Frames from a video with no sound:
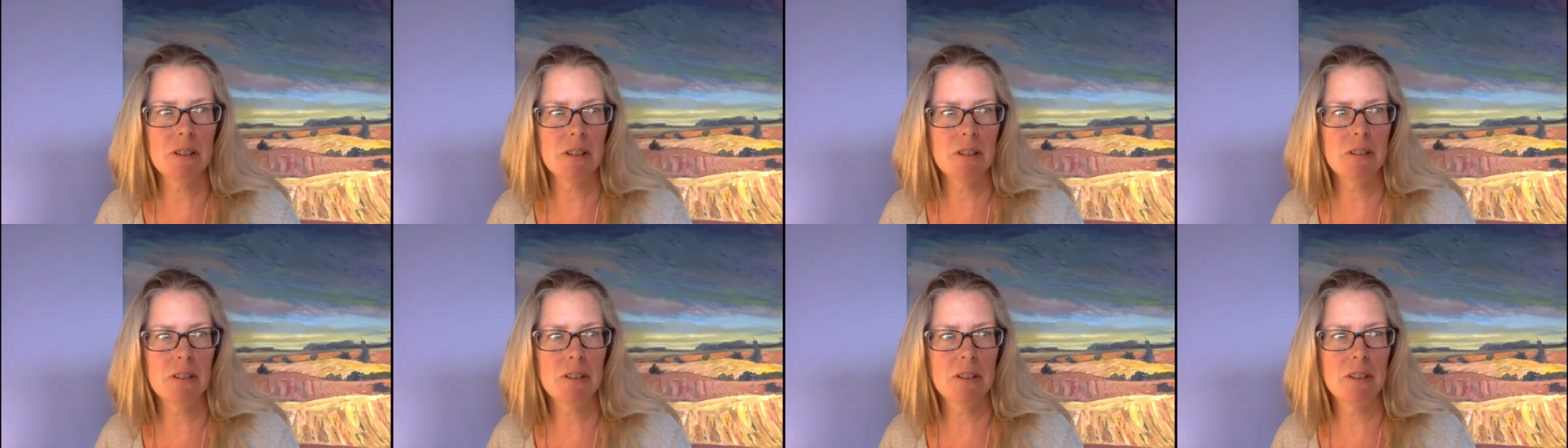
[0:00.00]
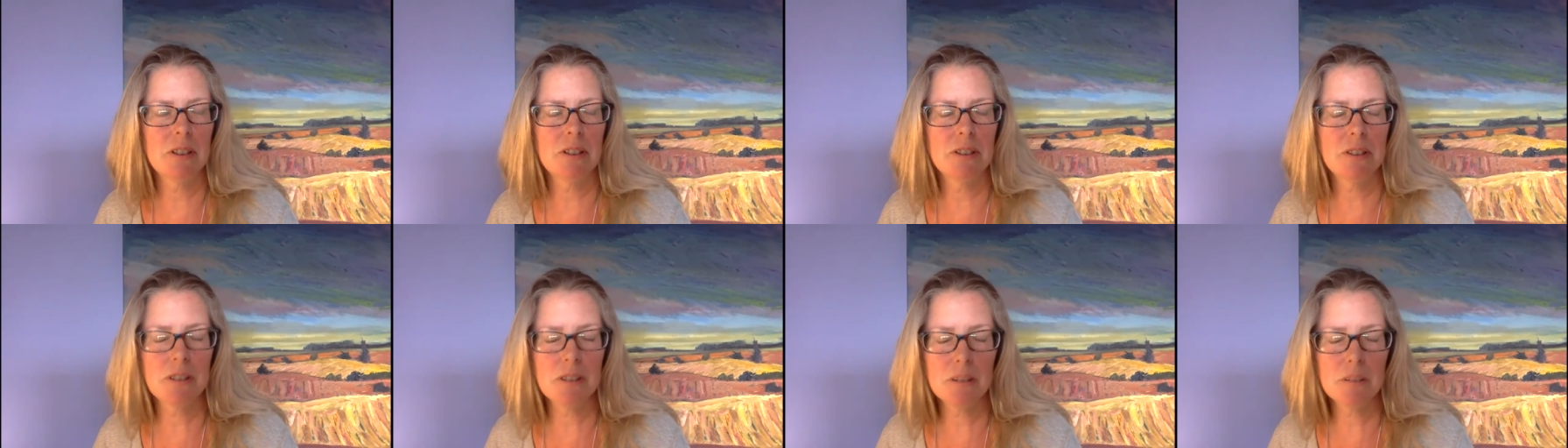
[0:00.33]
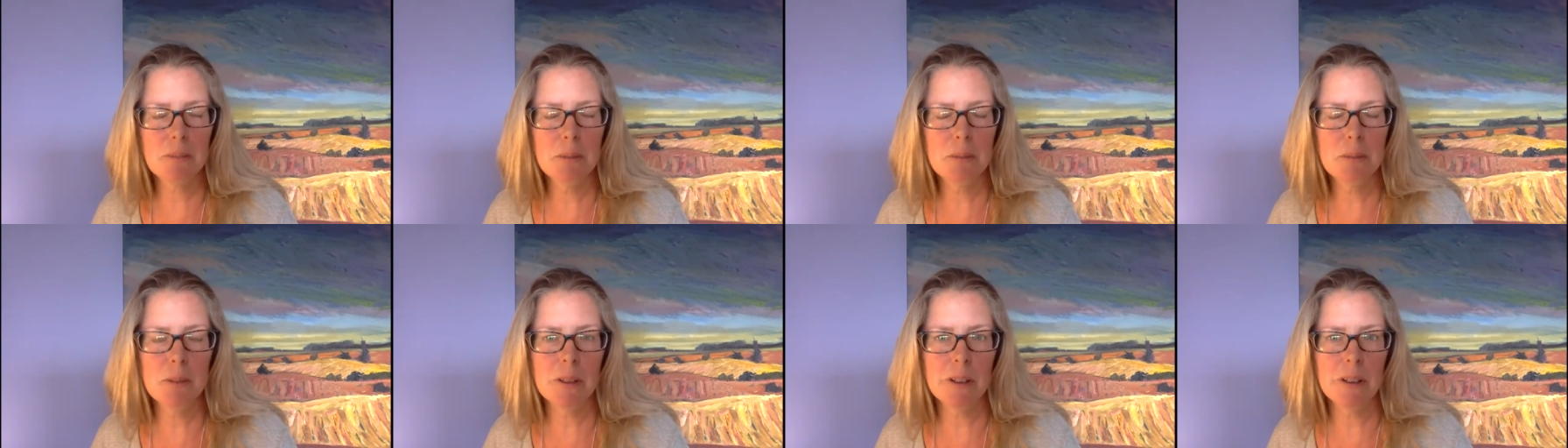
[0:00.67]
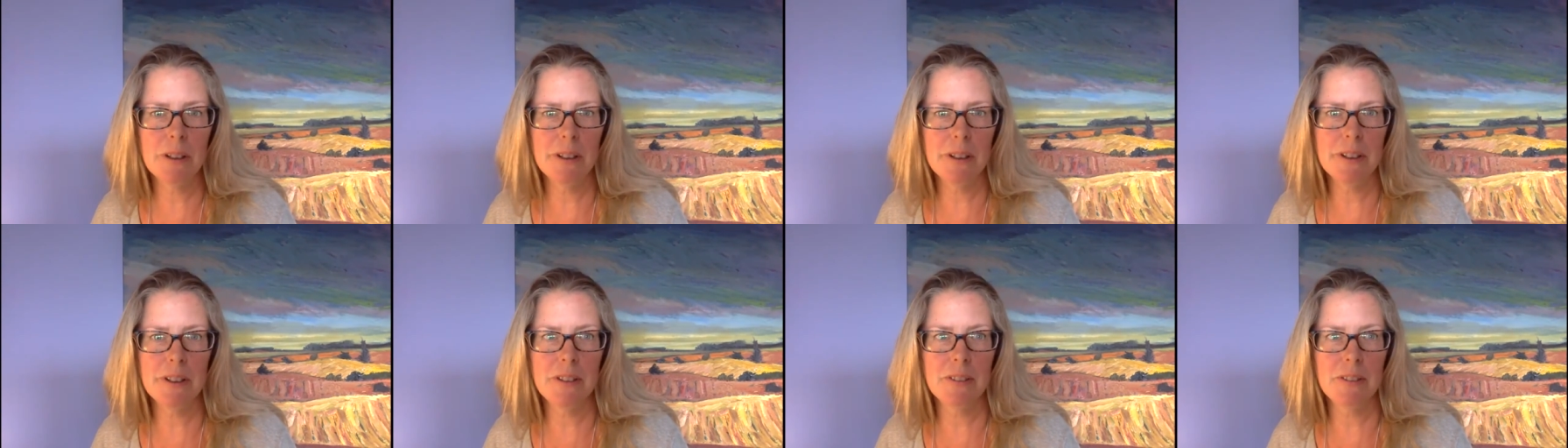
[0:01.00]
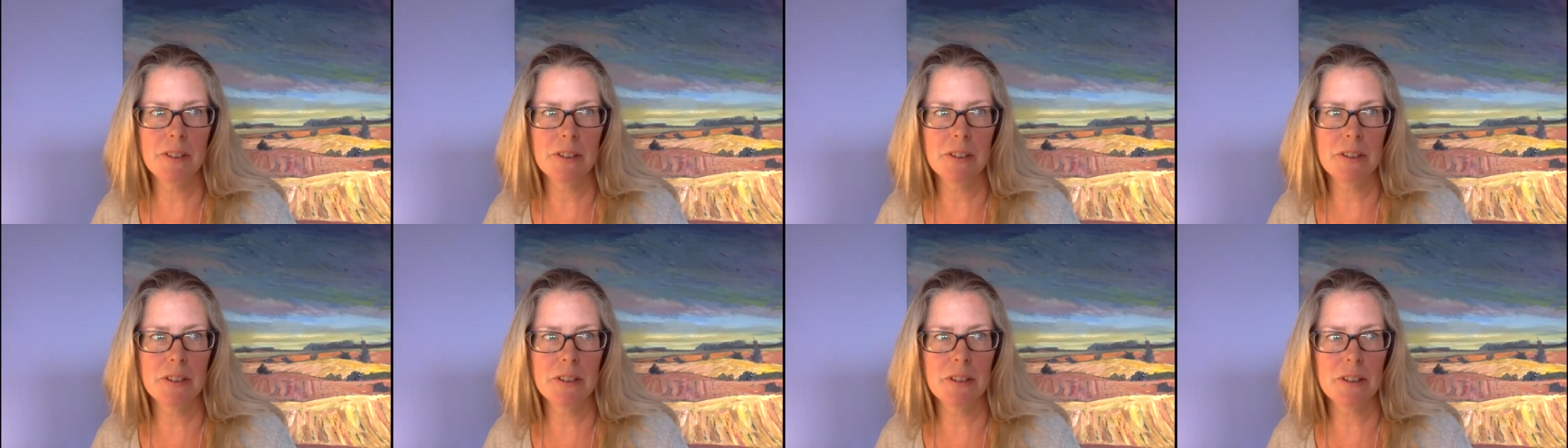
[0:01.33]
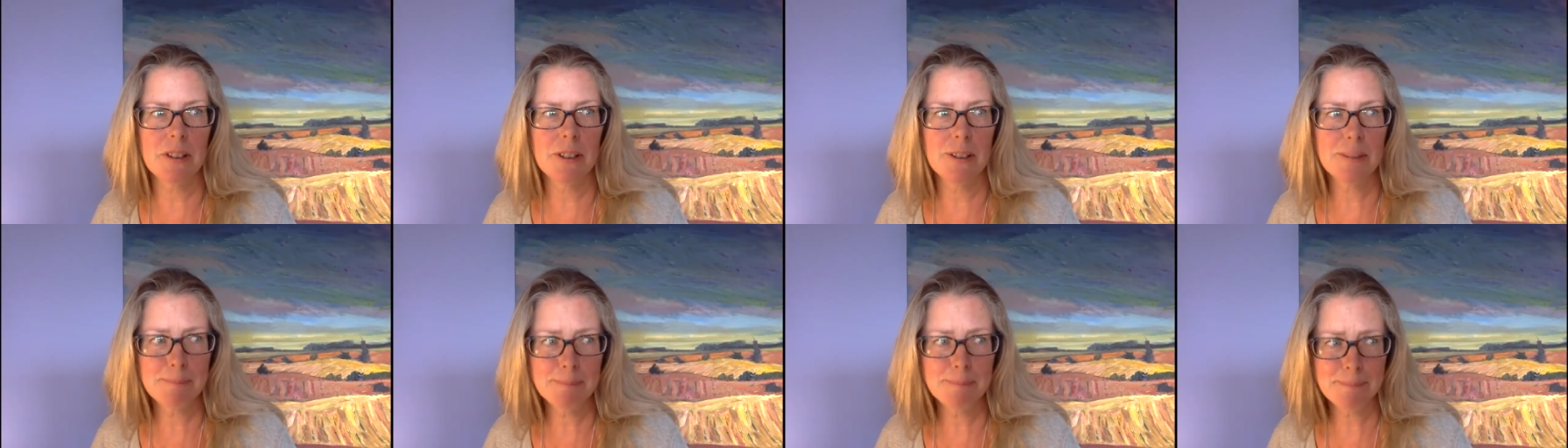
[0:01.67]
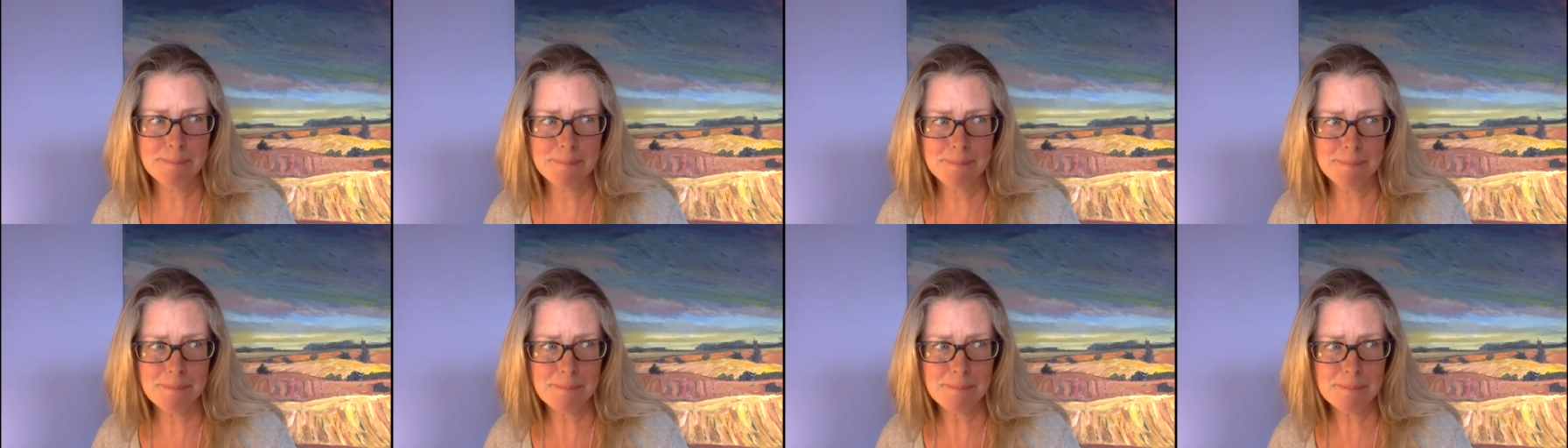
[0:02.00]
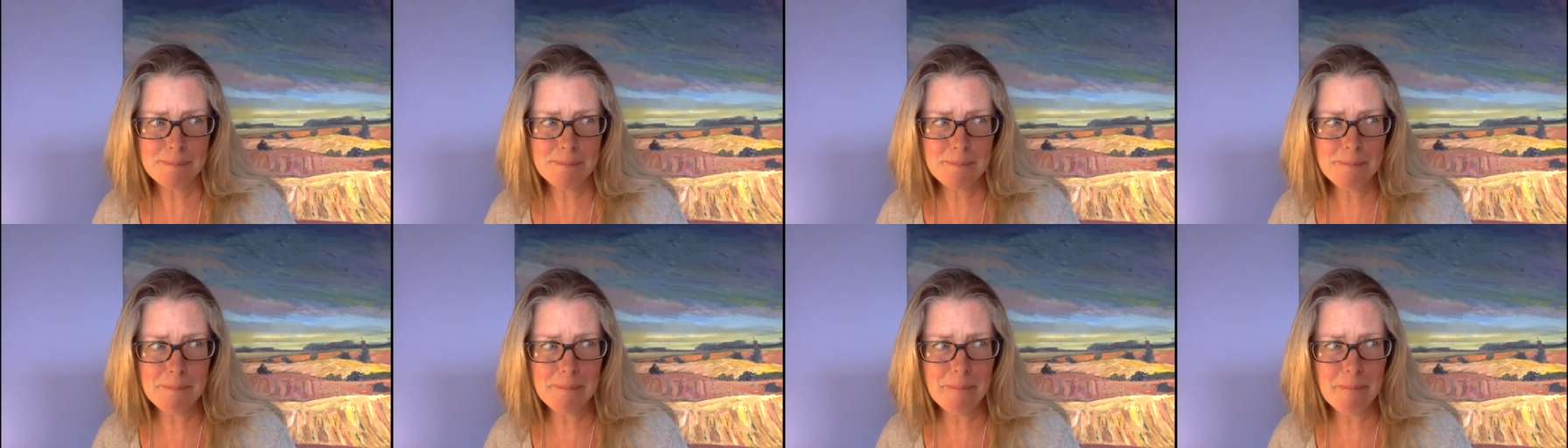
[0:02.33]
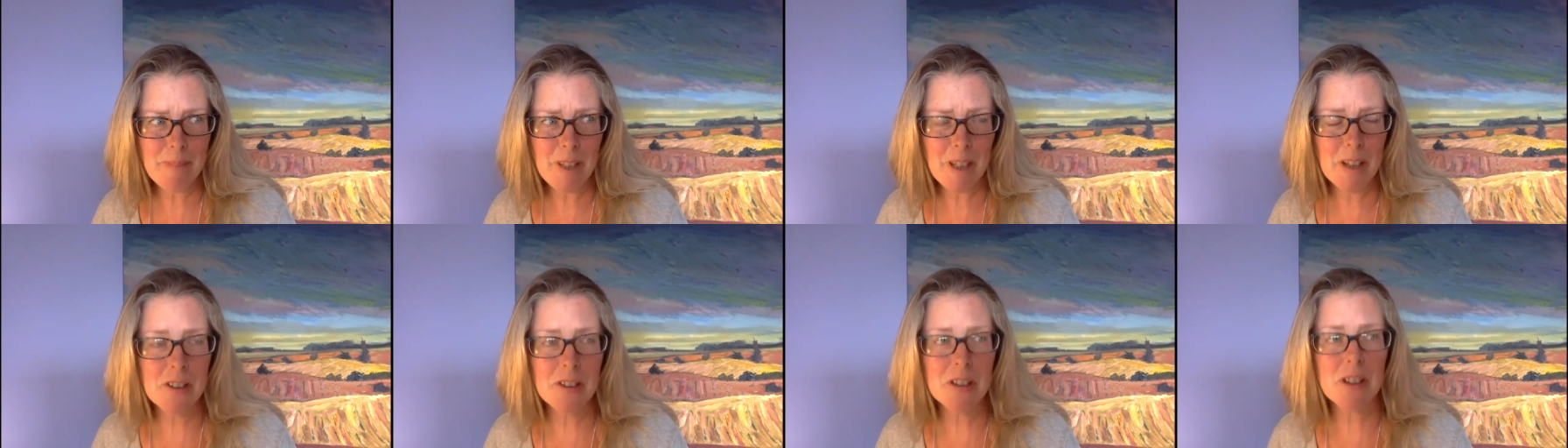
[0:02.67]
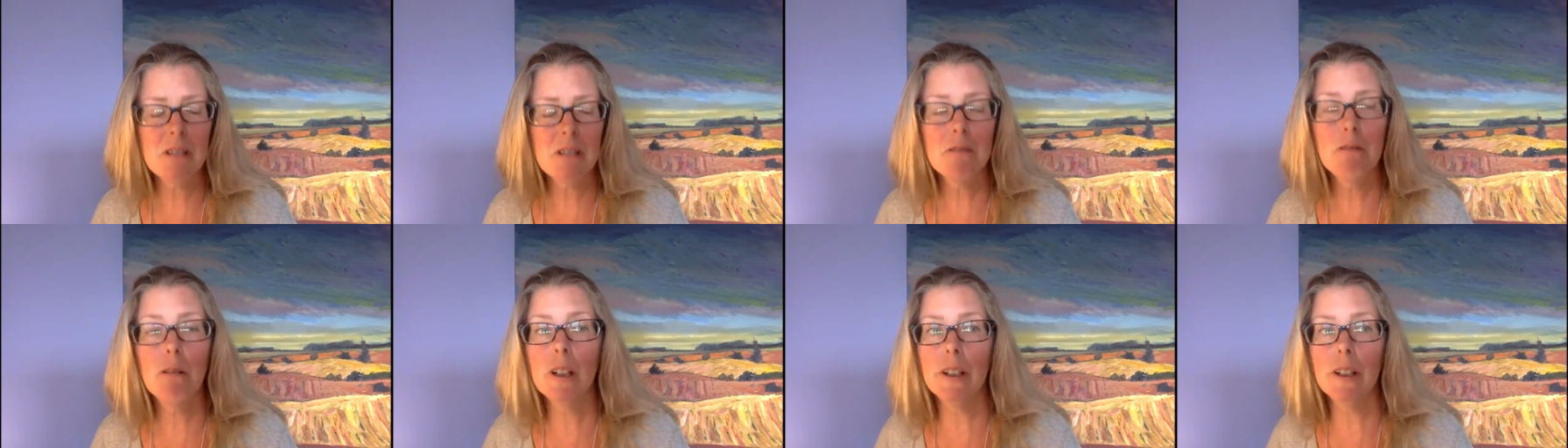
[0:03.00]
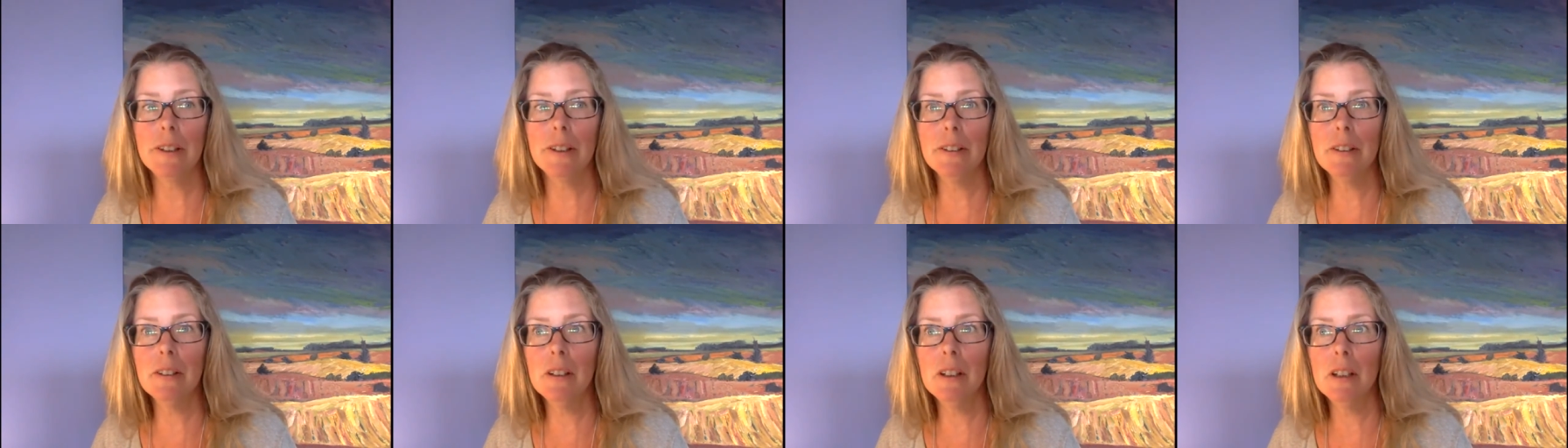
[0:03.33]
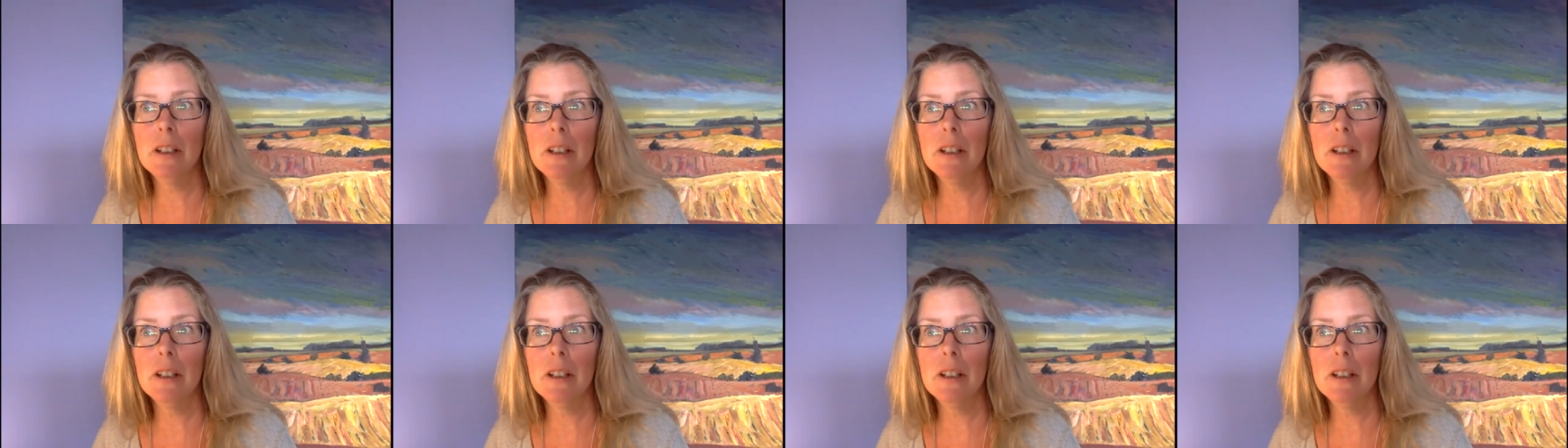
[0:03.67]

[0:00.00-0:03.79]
She sued Memorial University, and she won.